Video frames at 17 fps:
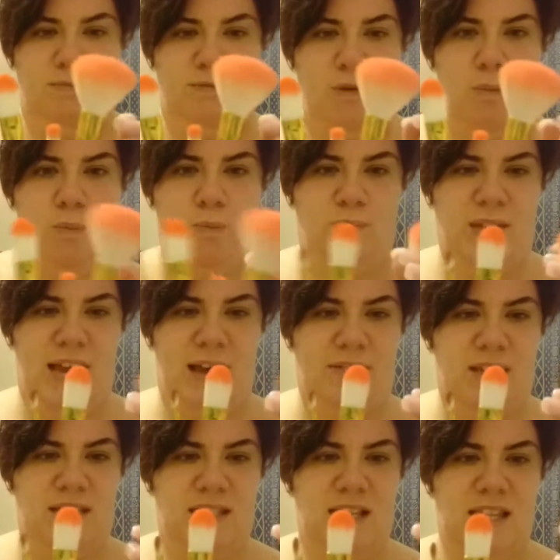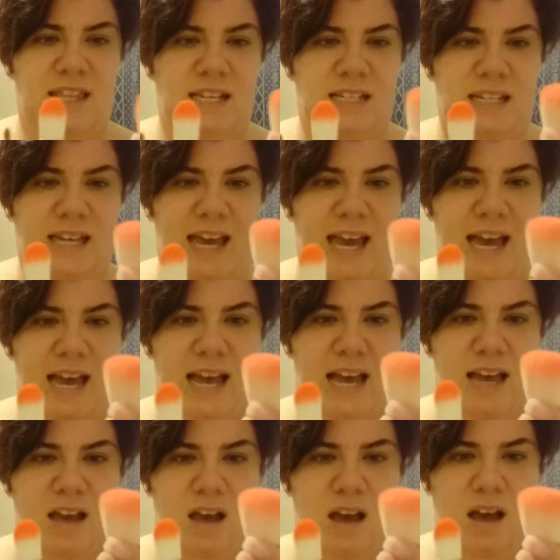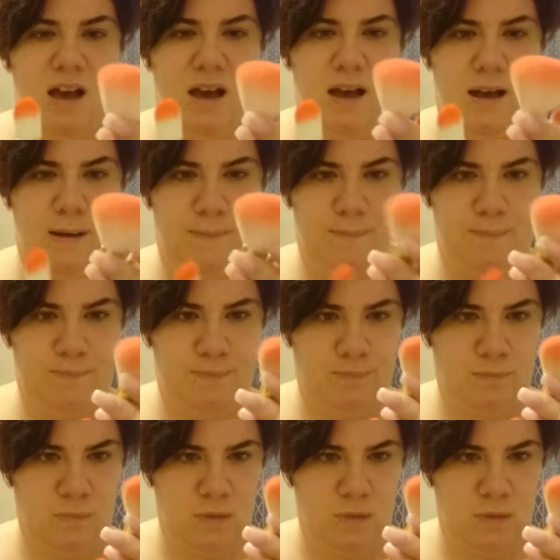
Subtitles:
they're synthetic hair. I'm